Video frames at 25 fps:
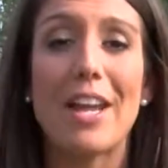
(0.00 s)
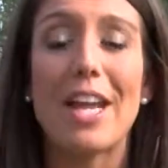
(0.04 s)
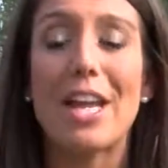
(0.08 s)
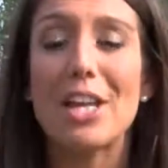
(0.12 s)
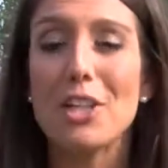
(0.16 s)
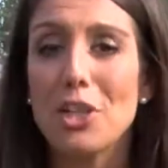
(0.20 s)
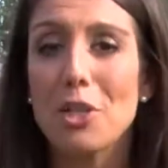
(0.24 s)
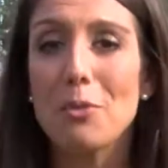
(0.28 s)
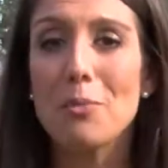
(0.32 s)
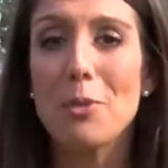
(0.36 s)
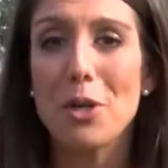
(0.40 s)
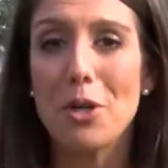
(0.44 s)

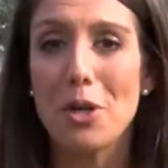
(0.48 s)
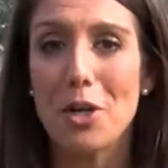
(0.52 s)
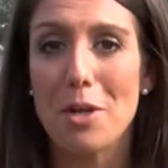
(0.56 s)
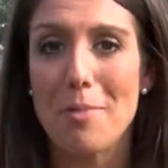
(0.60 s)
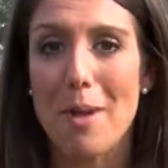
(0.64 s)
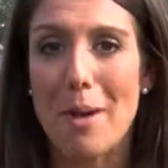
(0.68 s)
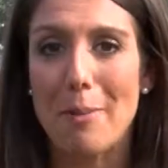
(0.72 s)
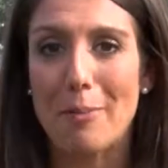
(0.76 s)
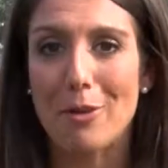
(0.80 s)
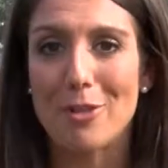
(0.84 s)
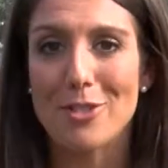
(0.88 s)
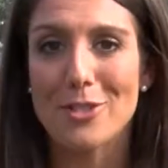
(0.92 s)
and community
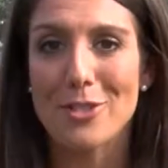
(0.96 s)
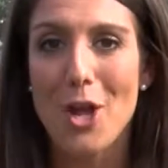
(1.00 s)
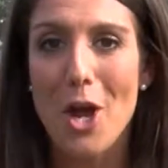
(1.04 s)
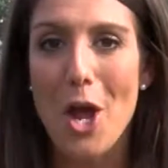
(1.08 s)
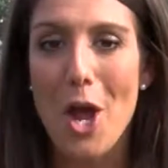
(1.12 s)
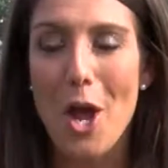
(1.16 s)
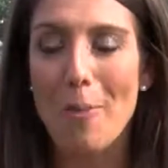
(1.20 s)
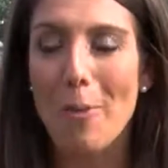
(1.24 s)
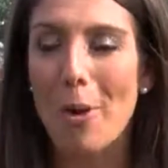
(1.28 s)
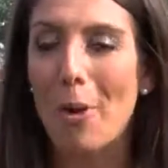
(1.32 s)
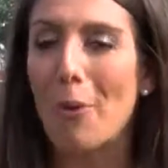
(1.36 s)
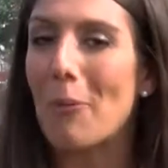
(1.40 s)
members
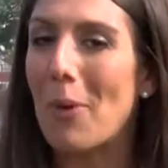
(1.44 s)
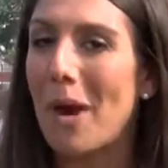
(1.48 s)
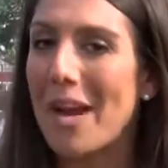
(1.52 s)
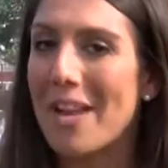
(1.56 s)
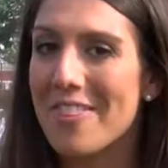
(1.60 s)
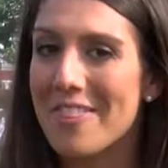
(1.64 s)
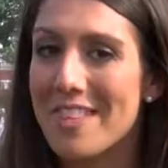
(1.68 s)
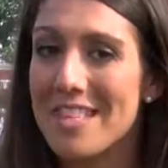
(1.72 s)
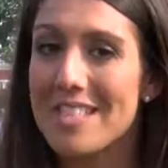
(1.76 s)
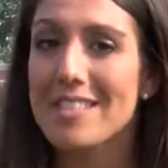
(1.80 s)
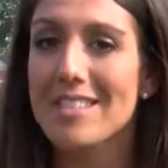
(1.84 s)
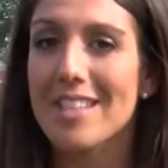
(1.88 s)
about why
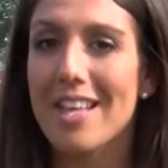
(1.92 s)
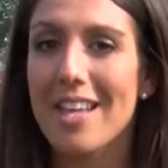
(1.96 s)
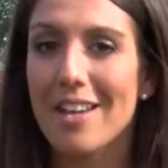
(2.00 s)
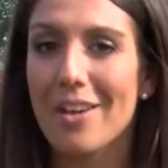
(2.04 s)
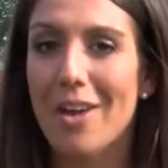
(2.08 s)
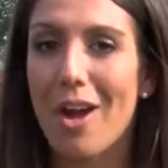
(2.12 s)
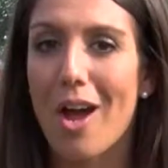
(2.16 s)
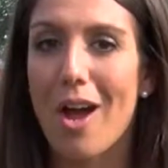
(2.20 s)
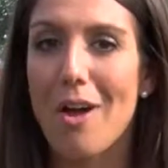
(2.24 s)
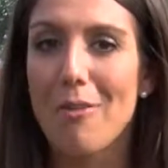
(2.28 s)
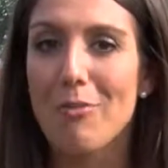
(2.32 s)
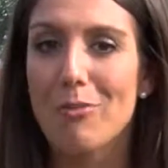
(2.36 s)
this
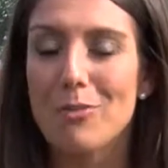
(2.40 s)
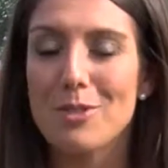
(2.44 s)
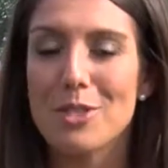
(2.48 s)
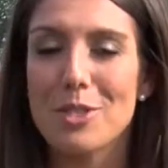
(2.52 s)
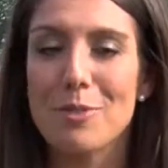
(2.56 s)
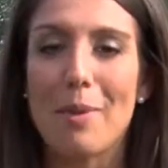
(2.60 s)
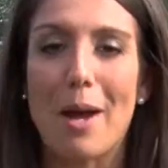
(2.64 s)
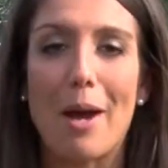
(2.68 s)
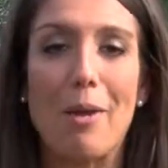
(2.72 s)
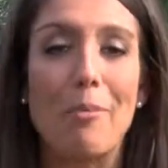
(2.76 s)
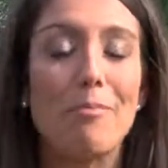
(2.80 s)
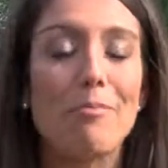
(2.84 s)
kickoff was
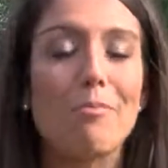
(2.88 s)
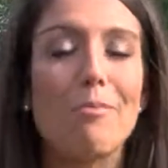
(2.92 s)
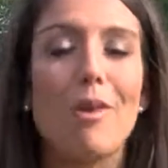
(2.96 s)
about